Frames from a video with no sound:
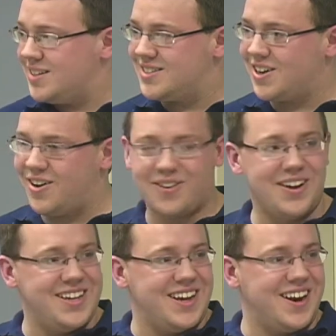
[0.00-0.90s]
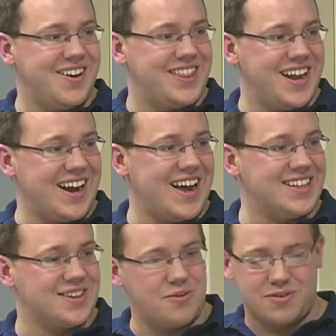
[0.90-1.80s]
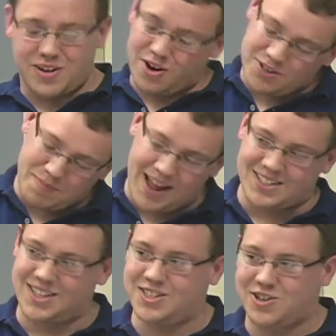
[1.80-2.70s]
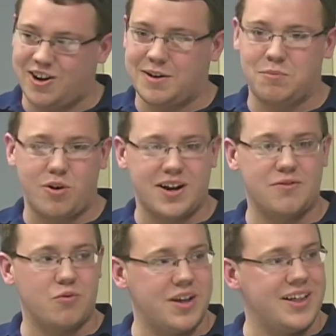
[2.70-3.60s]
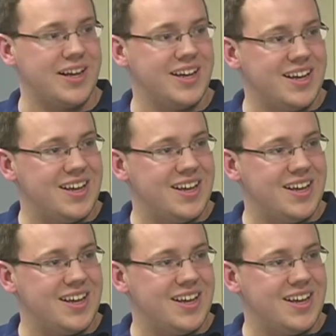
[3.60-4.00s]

So, you know, then I had to go back to the drawing board, and really